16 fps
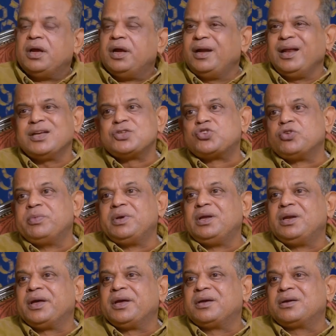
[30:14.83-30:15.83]
it has to be
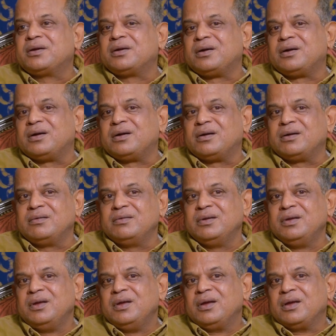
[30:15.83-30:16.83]
like
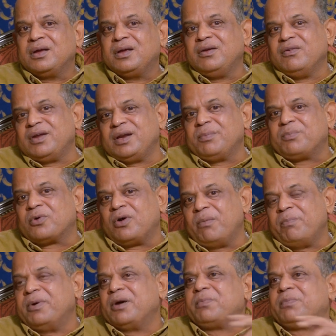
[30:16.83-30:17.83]
given a
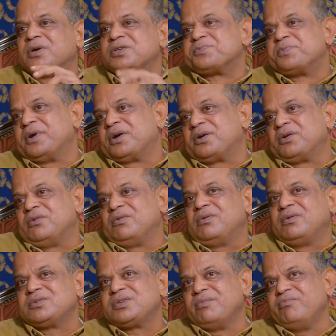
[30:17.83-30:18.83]
proper perspective.
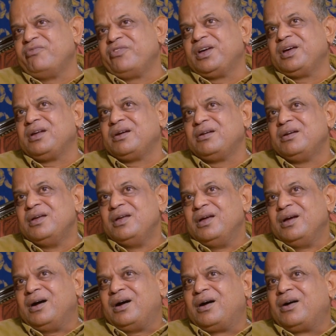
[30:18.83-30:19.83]
Somewhere
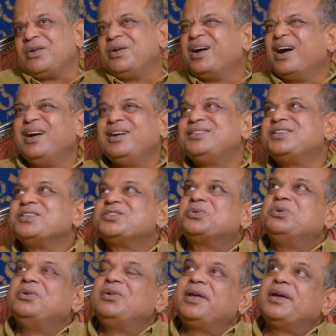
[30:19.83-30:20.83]
you can't just
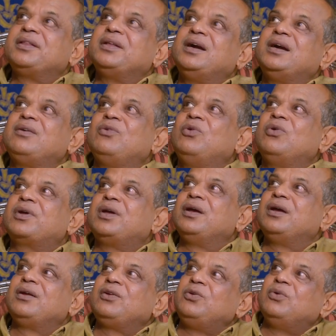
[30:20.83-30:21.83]
go like that.
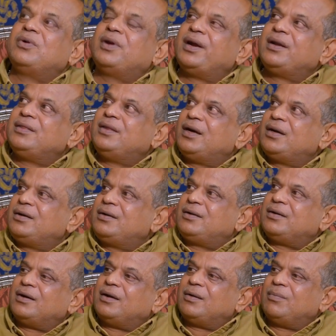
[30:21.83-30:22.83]
Okay, you get that
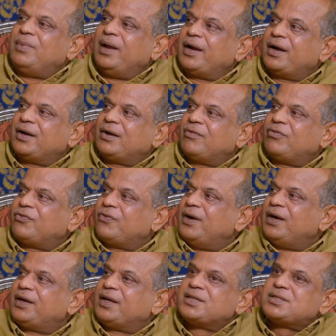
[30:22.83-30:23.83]
blanket of
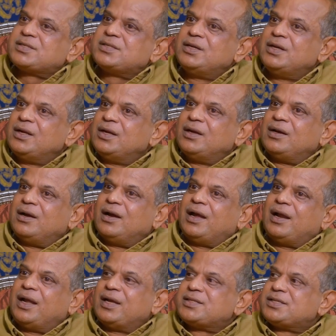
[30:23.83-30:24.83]
12 tests.
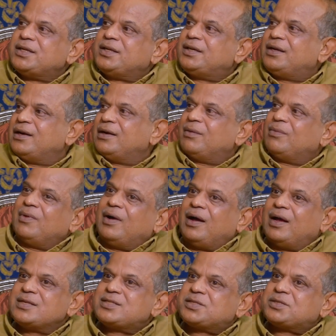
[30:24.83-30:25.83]
LIC
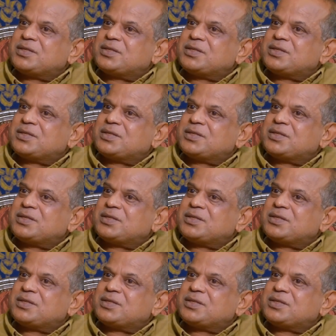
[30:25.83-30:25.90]
asks